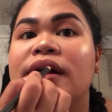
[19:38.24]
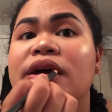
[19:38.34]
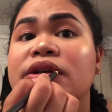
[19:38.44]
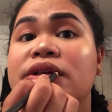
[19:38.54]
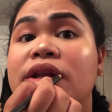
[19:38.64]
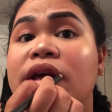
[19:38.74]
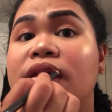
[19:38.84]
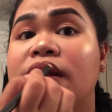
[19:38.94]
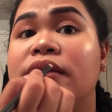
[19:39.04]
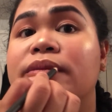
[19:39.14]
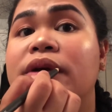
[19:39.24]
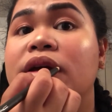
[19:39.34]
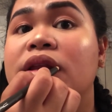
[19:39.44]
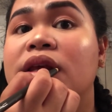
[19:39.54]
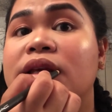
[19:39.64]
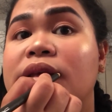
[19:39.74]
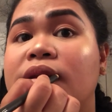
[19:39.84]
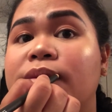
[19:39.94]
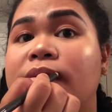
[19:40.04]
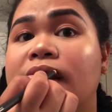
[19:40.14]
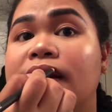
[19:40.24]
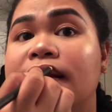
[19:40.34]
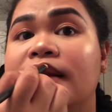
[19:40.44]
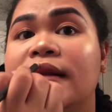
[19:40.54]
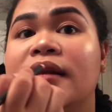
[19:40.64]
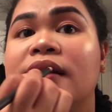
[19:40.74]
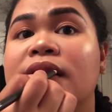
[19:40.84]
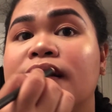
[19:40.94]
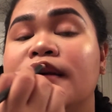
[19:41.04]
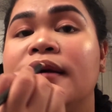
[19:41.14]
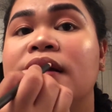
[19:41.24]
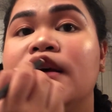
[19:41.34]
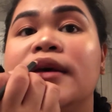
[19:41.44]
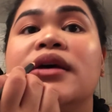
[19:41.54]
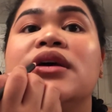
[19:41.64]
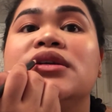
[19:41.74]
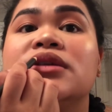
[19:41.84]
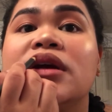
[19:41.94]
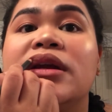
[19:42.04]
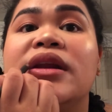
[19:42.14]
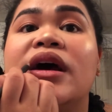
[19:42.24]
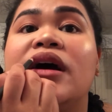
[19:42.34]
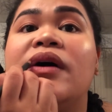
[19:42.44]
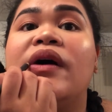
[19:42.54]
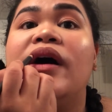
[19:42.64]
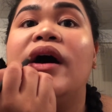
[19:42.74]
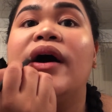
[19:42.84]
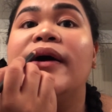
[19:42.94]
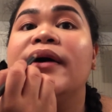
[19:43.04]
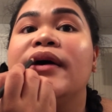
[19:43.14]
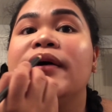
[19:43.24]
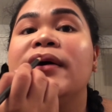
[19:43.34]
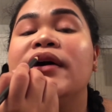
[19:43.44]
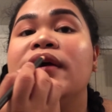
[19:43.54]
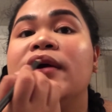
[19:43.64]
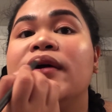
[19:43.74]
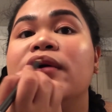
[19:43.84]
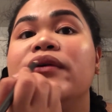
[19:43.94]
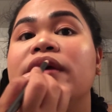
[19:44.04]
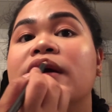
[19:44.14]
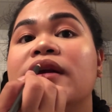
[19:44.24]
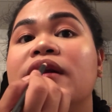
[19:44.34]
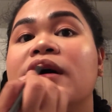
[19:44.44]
Actually, I need to bring this lip kit because right now we are